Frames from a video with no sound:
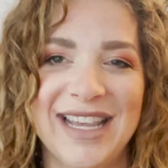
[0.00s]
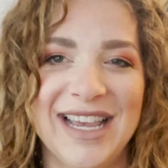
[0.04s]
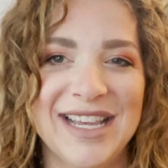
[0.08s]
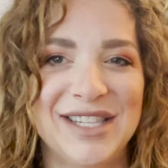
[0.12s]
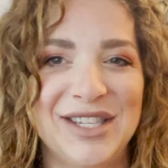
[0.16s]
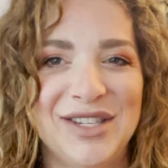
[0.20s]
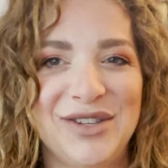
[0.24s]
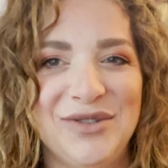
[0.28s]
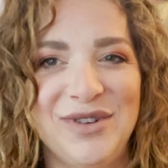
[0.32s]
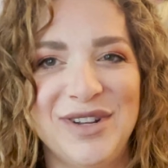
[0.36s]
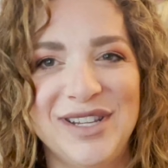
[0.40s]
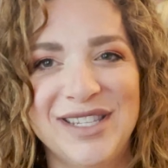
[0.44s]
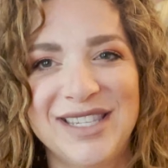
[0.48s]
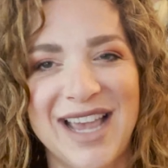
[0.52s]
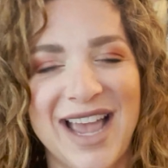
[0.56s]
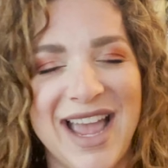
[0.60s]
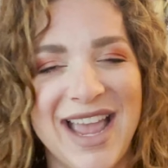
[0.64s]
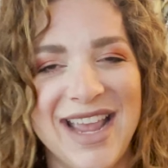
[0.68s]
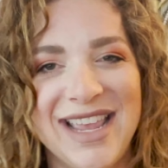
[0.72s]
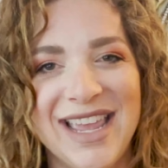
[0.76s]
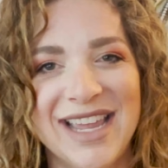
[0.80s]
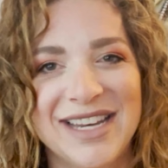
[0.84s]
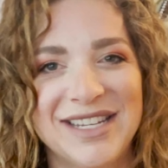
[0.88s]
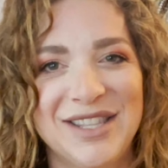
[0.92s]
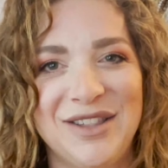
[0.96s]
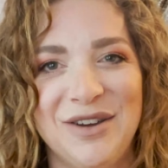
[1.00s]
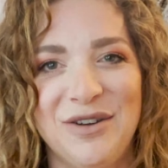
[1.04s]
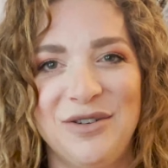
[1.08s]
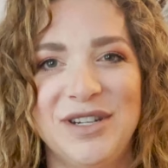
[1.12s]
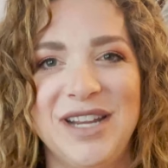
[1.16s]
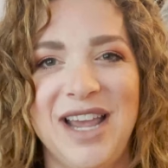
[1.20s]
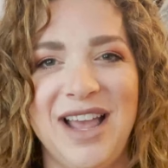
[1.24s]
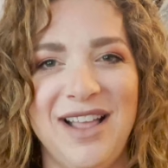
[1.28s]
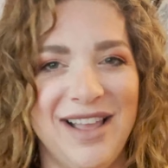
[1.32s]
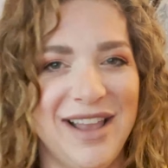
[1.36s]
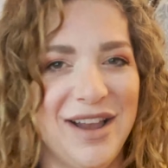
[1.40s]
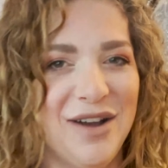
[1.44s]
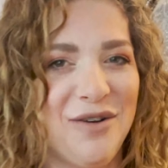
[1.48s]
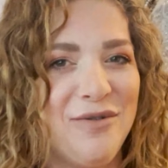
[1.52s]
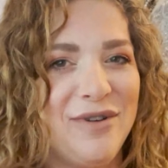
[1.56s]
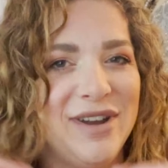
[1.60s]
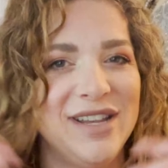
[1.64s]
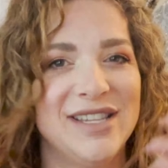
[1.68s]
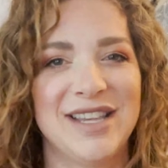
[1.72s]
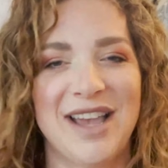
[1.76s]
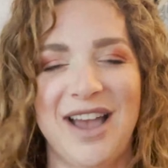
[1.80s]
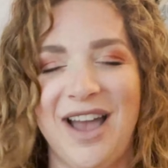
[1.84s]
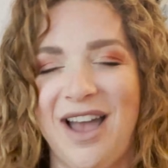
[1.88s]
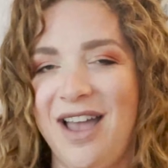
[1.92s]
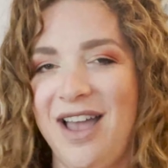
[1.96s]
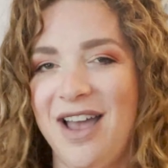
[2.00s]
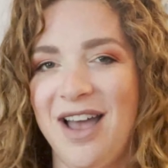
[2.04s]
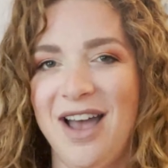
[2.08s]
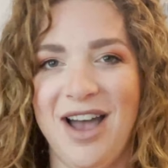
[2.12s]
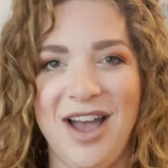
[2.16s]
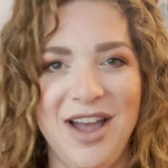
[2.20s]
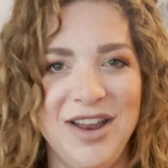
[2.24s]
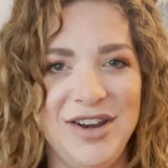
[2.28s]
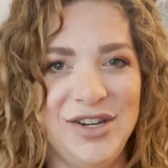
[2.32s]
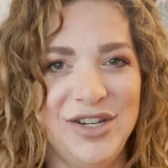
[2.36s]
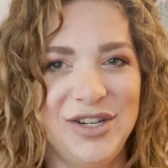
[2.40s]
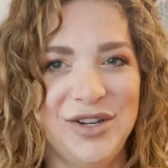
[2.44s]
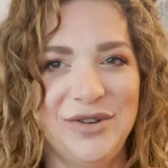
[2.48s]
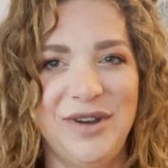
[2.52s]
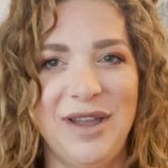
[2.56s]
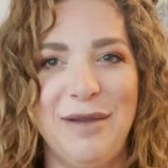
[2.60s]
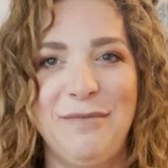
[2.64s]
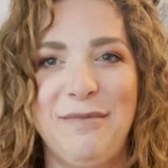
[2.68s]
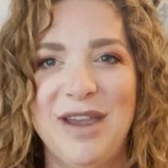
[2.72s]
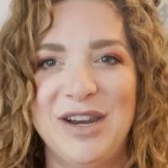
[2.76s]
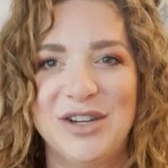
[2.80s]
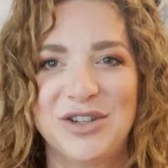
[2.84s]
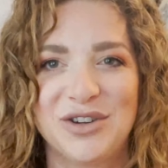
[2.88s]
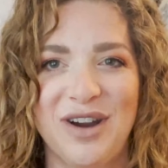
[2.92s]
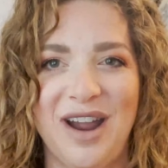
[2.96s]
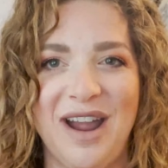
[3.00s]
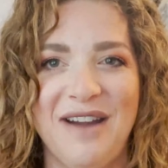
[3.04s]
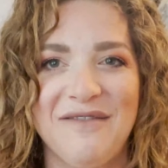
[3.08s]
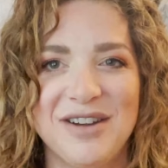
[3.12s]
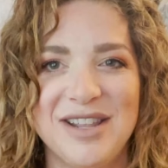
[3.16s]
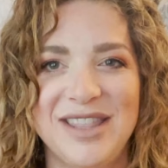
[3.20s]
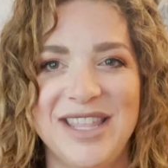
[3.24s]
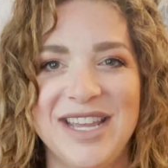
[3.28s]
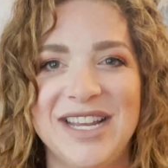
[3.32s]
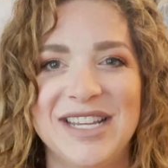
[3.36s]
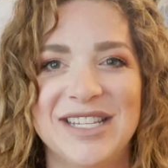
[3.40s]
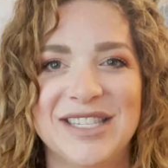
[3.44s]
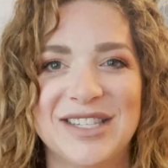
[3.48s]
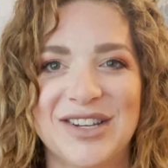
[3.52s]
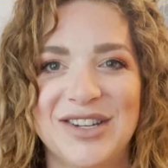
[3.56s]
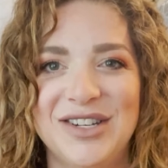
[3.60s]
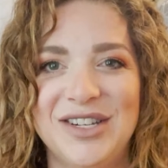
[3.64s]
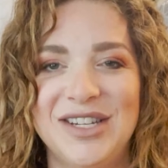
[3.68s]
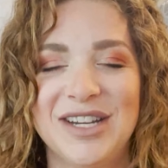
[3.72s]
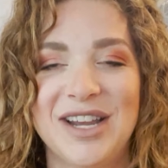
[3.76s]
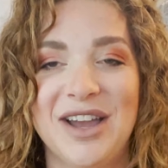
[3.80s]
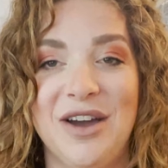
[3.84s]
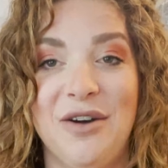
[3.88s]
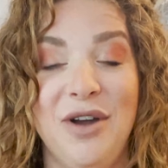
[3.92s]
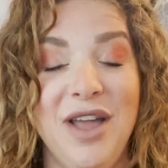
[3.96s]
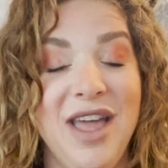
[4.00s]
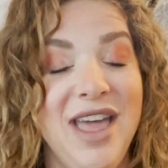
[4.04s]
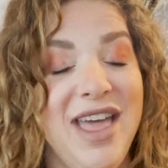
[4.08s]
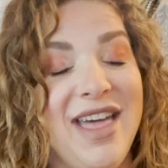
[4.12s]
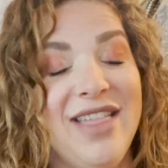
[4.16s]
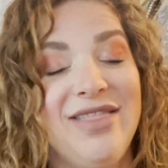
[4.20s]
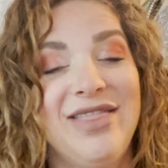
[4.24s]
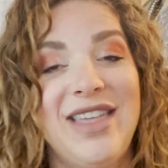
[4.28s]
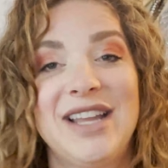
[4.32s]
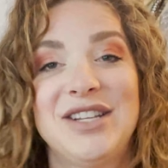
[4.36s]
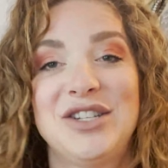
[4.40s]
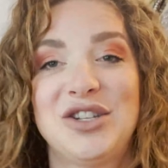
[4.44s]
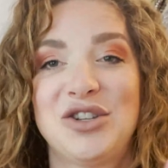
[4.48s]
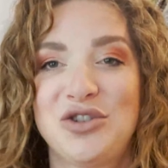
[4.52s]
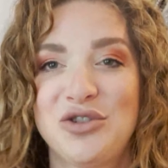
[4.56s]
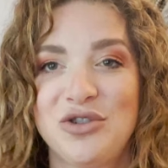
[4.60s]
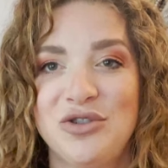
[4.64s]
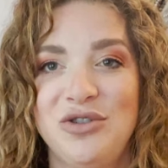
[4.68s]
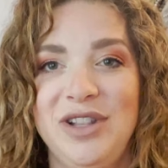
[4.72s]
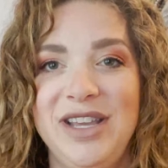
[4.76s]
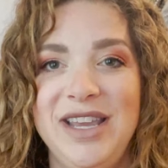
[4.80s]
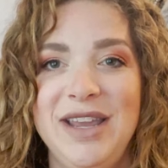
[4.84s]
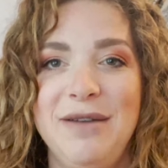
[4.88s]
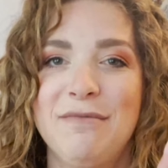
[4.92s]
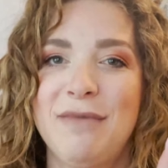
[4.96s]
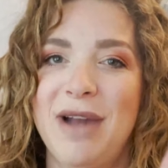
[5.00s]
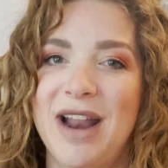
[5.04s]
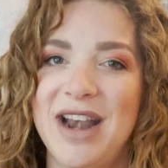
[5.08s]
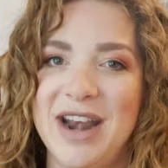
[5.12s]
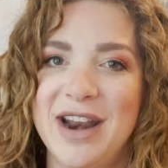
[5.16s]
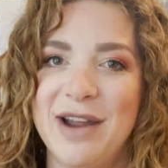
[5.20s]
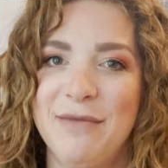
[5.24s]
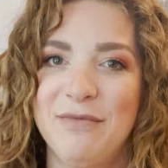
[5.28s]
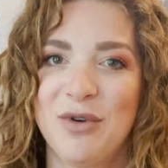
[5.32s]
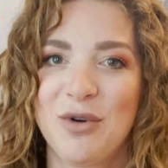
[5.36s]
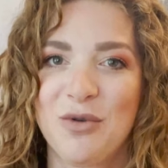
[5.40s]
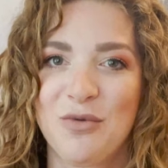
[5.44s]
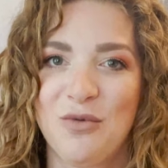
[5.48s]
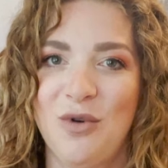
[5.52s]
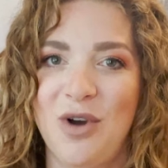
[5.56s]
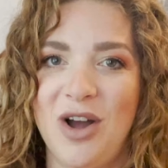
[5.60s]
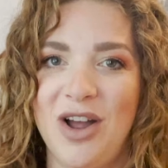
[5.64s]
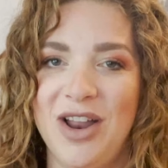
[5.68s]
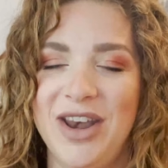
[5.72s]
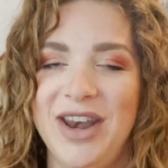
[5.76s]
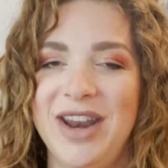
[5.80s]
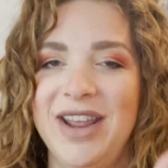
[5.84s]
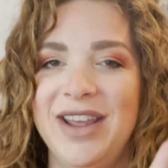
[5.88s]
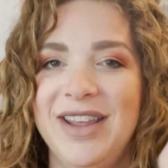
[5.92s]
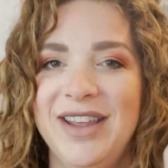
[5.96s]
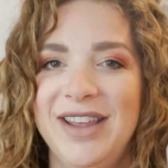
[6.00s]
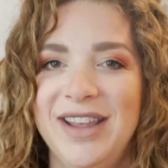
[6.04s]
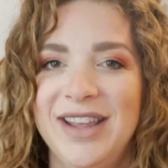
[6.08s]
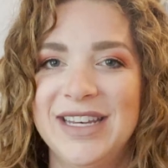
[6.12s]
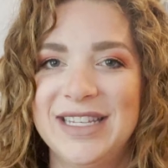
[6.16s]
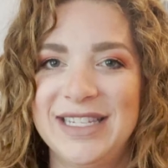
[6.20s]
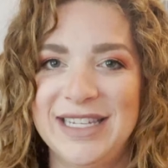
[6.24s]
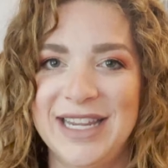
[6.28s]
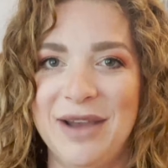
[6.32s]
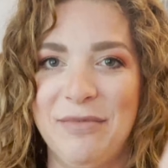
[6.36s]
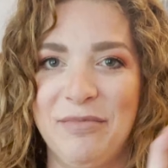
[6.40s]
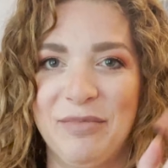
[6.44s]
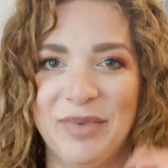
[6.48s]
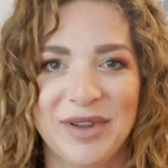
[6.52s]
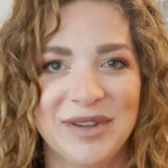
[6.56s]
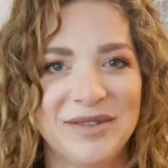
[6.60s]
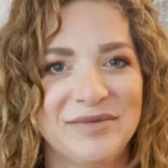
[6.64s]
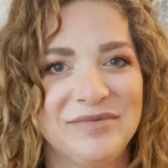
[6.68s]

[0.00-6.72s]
As soon as I get to the hotel, I always undo it, make sure everything is good to go. That's truly my #1 tip.